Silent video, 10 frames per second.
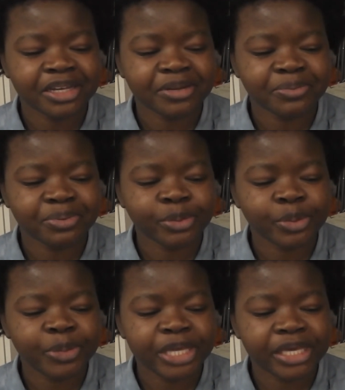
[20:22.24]

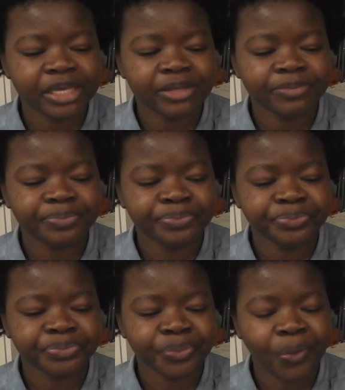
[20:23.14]
probably
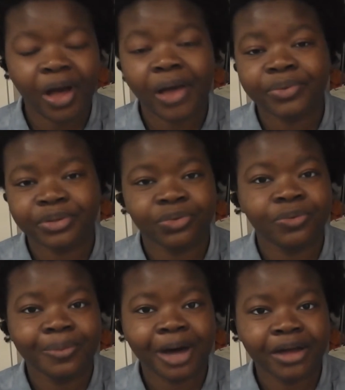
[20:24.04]
what I would call
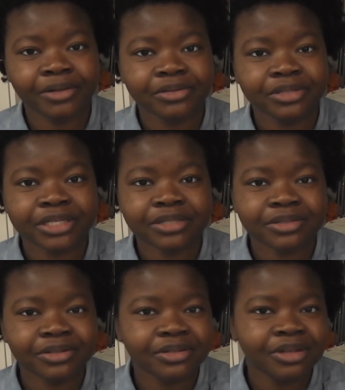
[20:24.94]
mild. It's
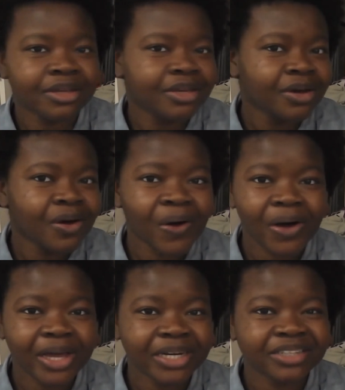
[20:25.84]
not
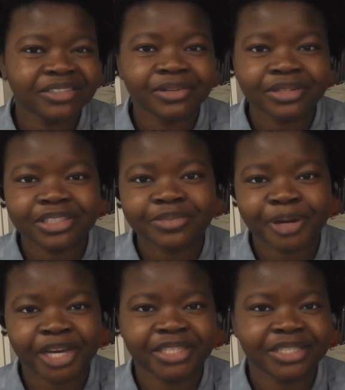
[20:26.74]
hot and it's not
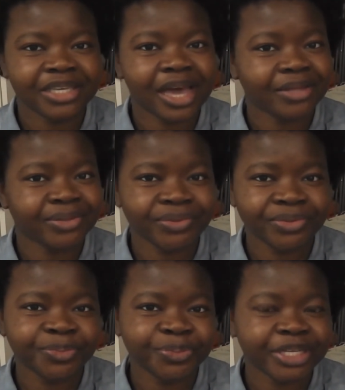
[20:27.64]
spicy at
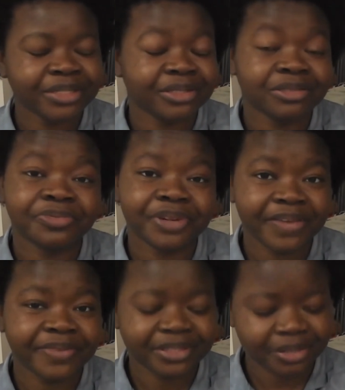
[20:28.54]
all. It's just
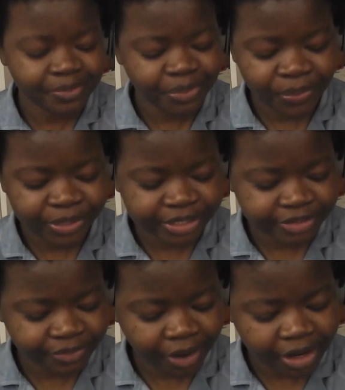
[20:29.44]
flavoursome, which
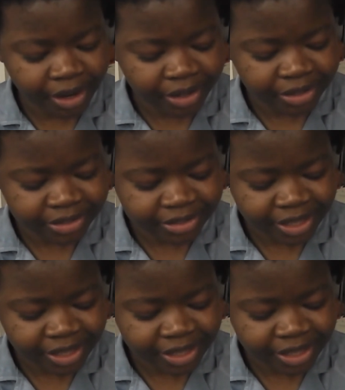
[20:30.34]
is very nice.